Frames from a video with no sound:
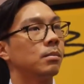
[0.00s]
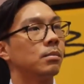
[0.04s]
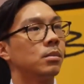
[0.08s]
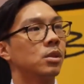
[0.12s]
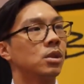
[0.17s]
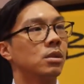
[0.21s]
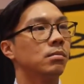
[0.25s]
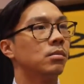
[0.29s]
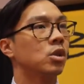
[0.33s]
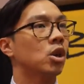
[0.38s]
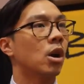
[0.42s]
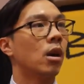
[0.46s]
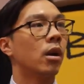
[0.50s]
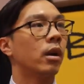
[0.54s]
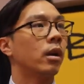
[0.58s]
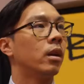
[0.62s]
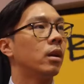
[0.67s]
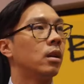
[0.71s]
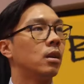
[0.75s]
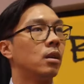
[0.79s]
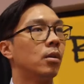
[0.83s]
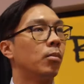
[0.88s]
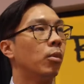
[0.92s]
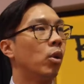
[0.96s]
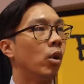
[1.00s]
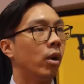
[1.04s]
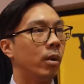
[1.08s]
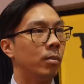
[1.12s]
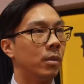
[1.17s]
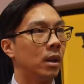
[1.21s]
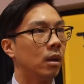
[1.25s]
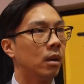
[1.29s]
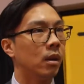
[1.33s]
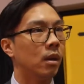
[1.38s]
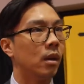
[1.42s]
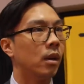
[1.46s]
some targeted
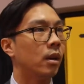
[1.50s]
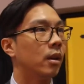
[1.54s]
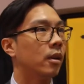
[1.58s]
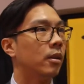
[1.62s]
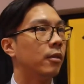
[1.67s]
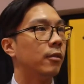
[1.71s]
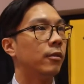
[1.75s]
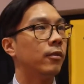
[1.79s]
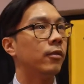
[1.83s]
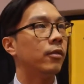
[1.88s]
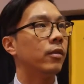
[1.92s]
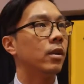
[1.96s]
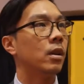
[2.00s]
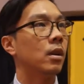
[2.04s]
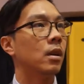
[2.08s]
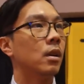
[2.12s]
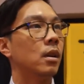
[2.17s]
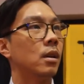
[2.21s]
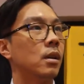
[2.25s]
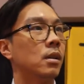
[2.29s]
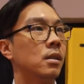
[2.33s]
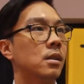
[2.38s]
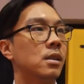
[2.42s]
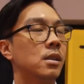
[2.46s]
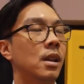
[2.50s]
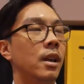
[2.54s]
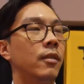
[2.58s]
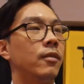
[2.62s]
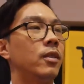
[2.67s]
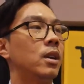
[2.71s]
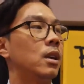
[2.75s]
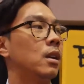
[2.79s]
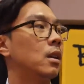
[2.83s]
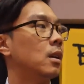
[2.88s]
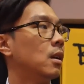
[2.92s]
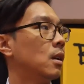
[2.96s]
deployment of
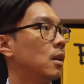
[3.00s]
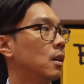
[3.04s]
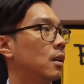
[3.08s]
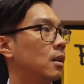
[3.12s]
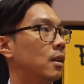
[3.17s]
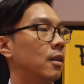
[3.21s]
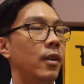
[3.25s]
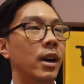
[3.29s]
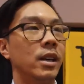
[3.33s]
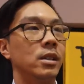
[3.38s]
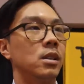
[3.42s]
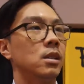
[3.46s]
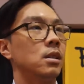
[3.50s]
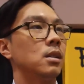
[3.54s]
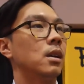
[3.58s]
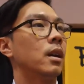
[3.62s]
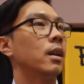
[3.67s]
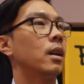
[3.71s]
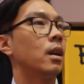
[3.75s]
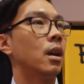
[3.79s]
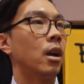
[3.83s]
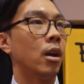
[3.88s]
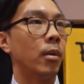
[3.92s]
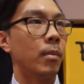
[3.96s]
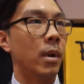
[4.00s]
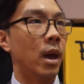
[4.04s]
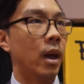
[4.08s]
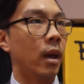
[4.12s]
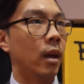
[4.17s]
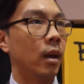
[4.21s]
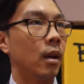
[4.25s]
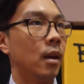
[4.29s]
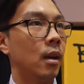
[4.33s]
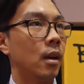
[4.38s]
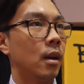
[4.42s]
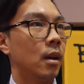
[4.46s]
safety devices like an
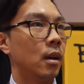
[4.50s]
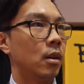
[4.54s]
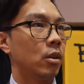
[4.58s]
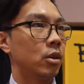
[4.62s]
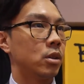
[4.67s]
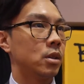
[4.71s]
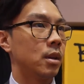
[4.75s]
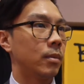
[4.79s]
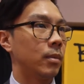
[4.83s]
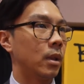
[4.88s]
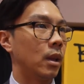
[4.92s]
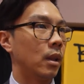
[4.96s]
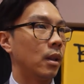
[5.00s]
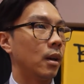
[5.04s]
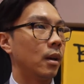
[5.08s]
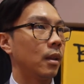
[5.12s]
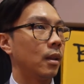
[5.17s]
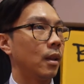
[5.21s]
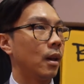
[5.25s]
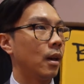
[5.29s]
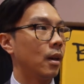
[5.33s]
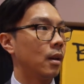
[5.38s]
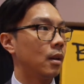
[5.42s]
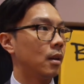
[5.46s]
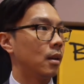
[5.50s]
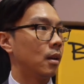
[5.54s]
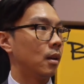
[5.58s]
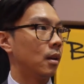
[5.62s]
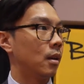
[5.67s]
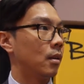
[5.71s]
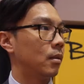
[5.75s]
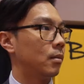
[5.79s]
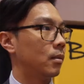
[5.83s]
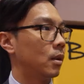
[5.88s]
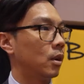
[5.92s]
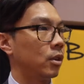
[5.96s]
airbag or something like that.
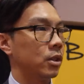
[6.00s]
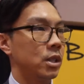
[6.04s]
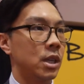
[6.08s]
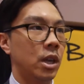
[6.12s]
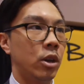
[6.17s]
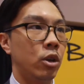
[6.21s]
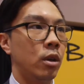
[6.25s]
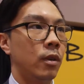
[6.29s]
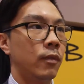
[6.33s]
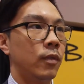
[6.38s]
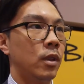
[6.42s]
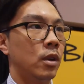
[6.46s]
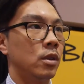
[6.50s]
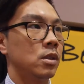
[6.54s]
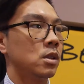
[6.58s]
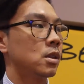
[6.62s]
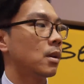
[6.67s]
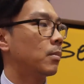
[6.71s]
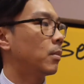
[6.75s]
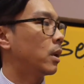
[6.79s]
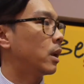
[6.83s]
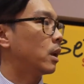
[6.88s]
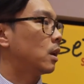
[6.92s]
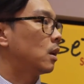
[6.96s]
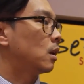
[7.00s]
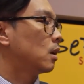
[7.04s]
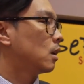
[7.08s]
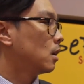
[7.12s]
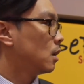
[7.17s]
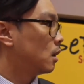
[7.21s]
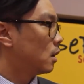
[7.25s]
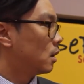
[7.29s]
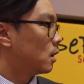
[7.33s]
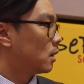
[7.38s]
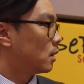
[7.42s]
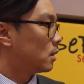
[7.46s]
It'll tell you if there's somebody
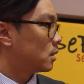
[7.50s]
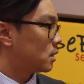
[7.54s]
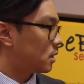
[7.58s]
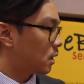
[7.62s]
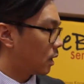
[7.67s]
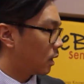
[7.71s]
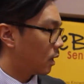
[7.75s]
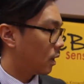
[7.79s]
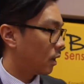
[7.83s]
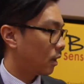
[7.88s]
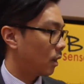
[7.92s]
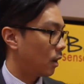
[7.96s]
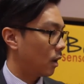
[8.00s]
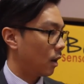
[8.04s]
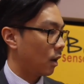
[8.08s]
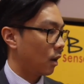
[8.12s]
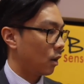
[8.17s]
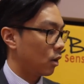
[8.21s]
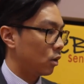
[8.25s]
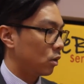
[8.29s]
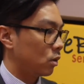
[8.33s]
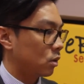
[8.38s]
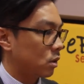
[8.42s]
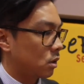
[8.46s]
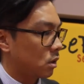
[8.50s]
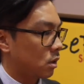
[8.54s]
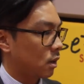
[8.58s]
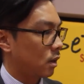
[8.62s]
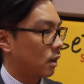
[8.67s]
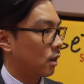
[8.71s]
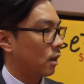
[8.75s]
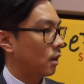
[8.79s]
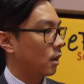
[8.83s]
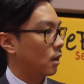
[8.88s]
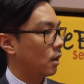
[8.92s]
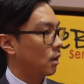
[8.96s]
sitting in there who's
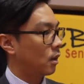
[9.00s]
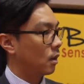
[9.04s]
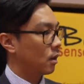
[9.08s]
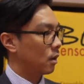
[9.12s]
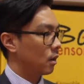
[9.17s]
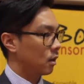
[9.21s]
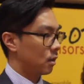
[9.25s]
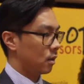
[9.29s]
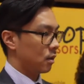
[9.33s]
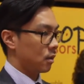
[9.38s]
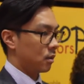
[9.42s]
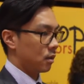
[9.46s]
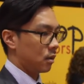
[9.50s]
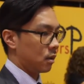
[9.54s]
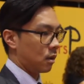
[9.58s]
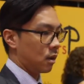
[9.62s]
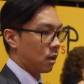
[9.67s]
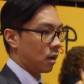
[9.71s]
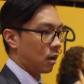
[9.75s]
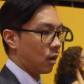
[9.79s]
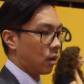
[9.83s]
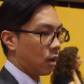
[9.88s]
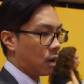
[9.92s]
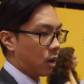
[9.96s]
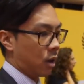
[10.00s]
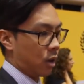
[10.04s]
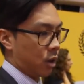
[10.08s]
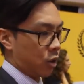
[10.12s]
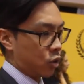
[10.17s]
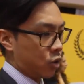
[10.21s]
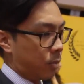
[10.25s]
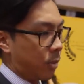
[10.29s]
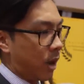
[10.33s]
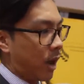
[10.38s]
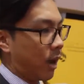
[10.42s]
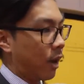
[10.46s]

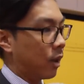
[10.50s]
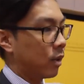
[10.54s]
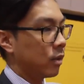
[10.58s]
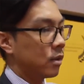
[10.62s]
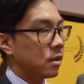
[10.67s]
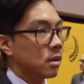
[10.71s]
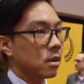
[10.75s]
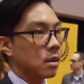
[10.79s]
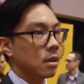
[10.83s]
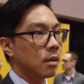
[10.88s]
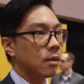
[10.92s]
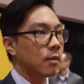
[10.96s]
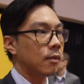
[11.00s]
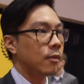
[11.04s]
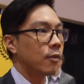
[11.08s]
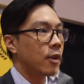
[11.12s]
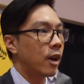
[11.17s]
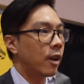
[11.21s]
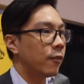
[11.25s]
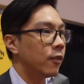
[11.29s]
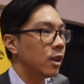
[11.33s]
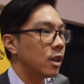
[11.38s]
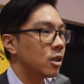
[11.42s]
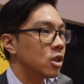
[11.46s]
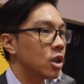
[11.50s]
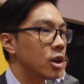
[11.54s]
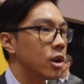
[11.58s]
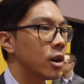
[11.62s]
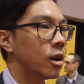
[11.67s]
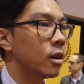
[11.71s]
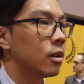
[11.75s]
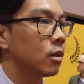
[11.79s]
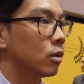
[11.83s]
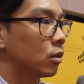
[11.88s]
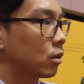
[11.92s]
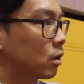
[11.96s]
100 pounds and 5 feet
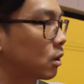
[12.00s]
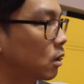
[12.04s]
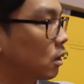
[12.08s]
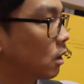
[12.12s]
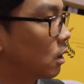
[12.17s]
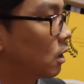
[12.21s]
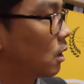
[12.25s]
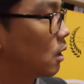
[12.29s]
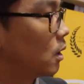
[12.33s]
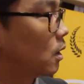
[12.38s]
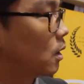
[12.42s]
tall, or